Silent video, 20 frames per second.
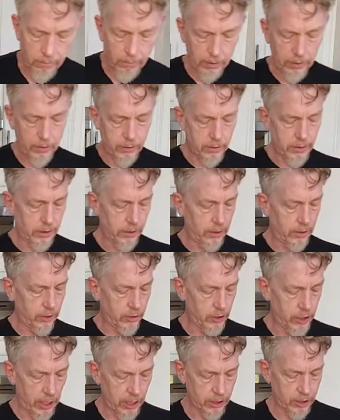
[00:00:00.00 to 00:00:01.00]
for using an
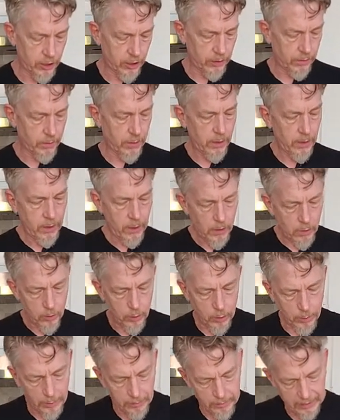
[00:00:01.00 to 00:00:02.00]
injection. We
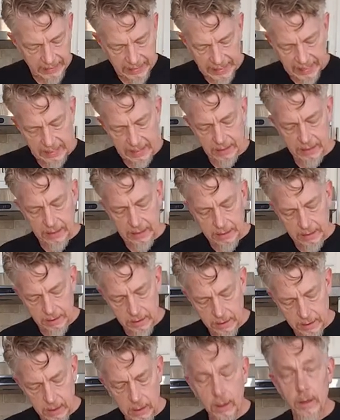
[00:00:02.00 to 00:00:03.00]
want to be able to get it in,
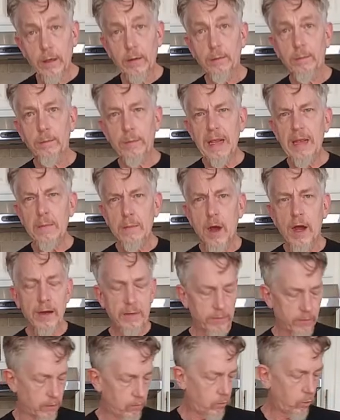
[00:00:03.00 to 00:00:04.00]
being
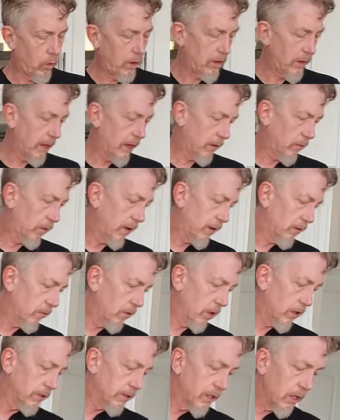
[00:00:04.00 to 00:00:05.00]
mindful of where that grain
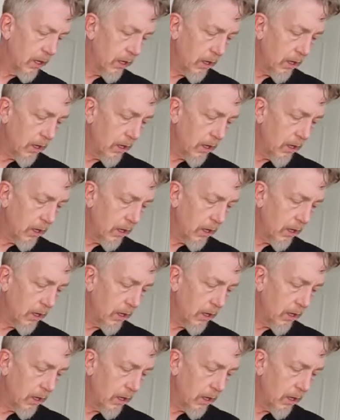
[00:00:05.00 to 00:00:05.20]
runs.